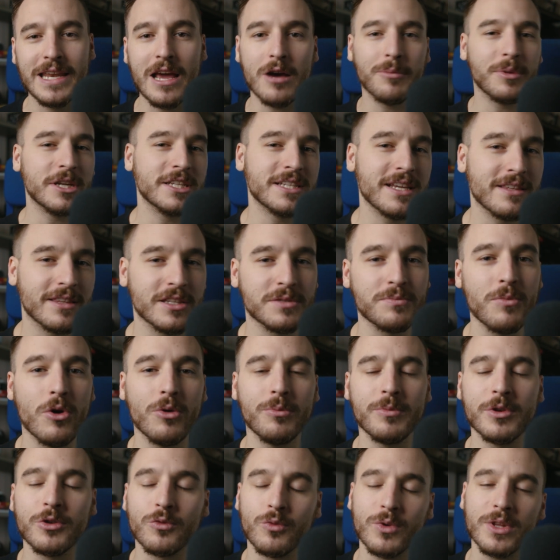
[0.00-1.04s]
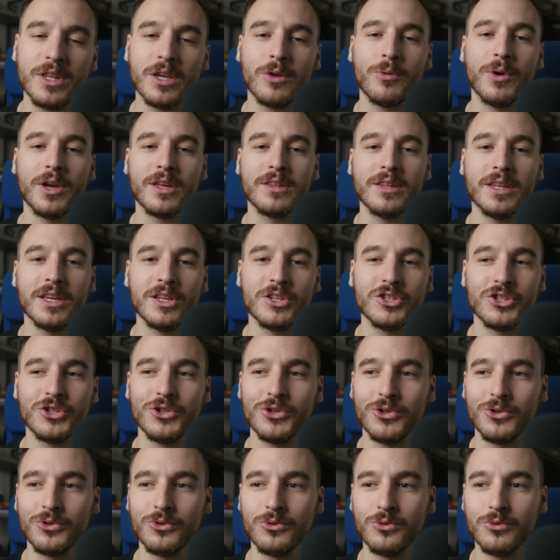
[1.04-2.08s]
Now, I'm going to take this moment really quickly
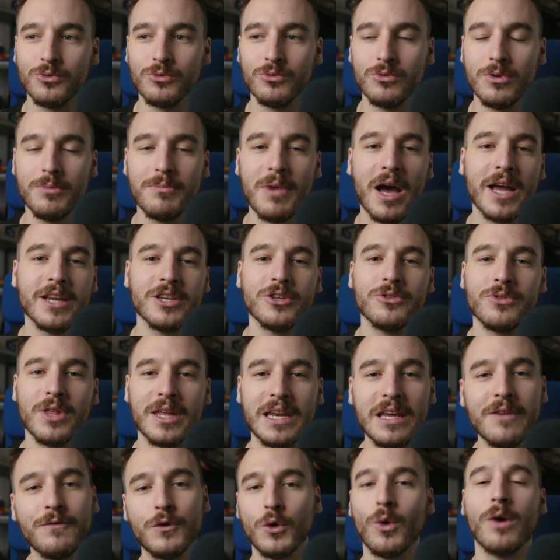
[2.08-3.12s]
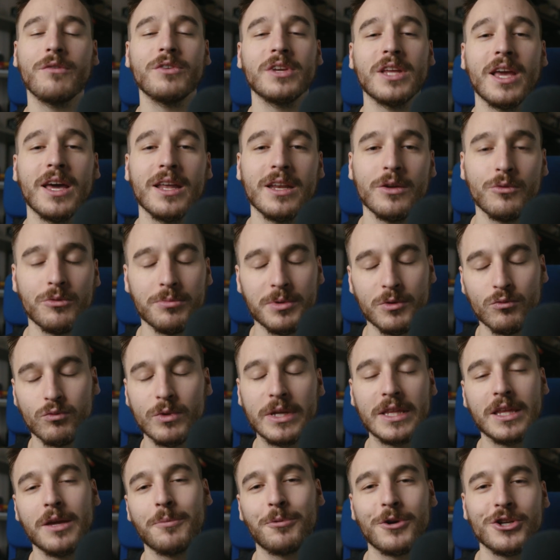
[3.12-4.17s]
to remind you that if you haven't yet, it would be
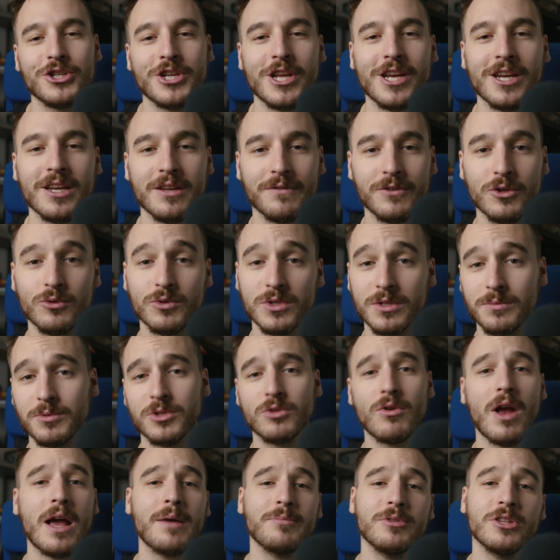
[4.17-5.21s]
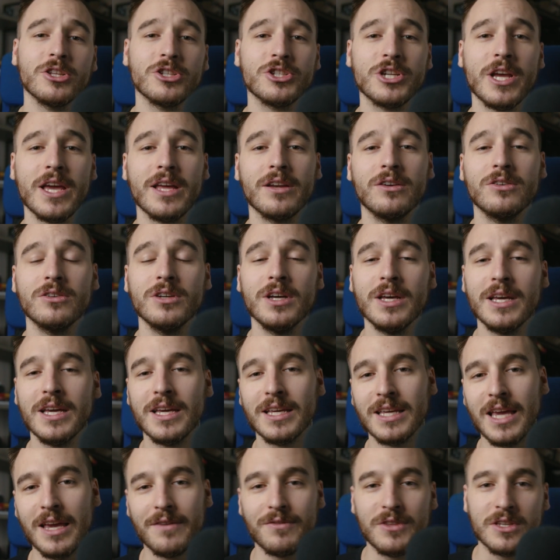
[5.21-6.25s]
really appreciated if you subscribe to the channel,
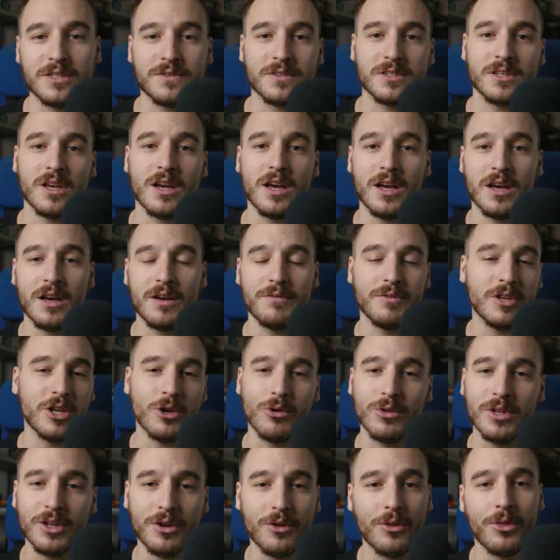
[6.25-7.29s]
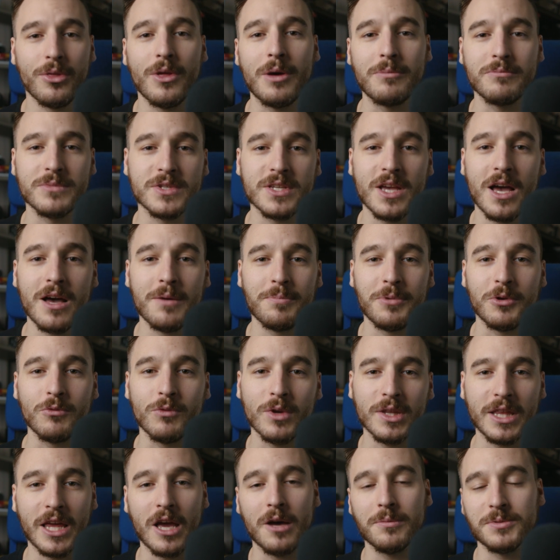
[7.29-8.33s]
gave this video a little thumbs up. It
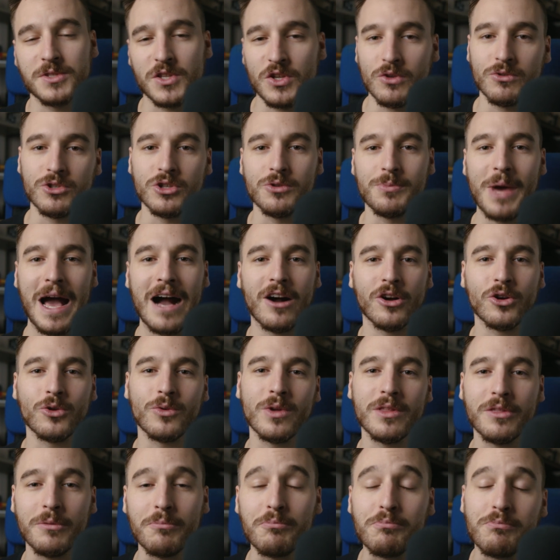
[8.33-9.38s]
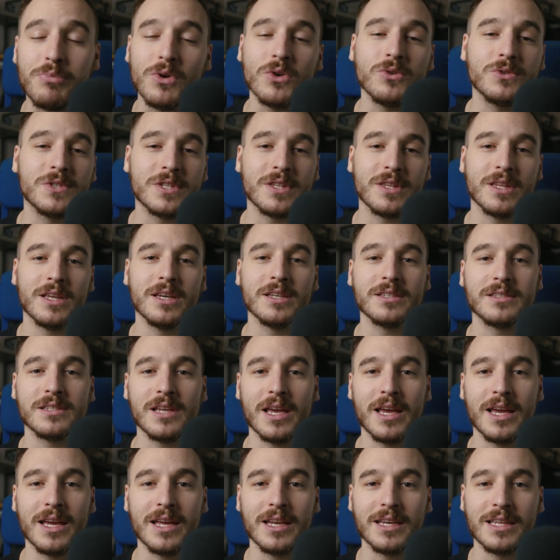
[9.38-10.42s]
really helps the YouTube algorithm boost
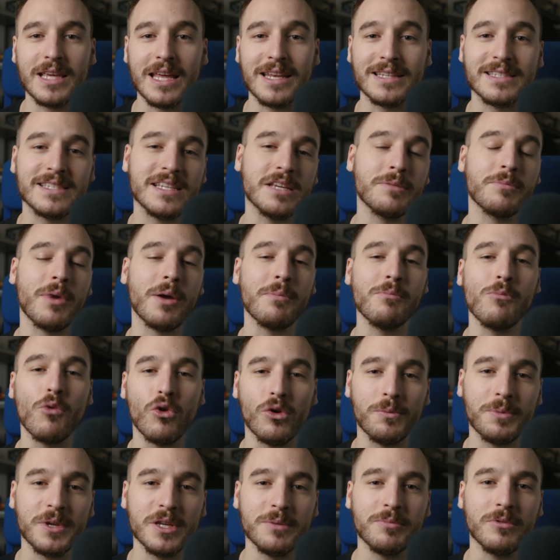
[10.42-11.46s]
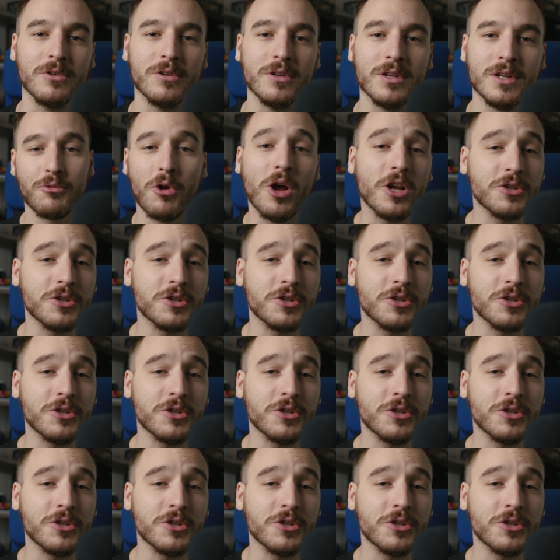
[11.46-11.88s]
this and get it seen by more people.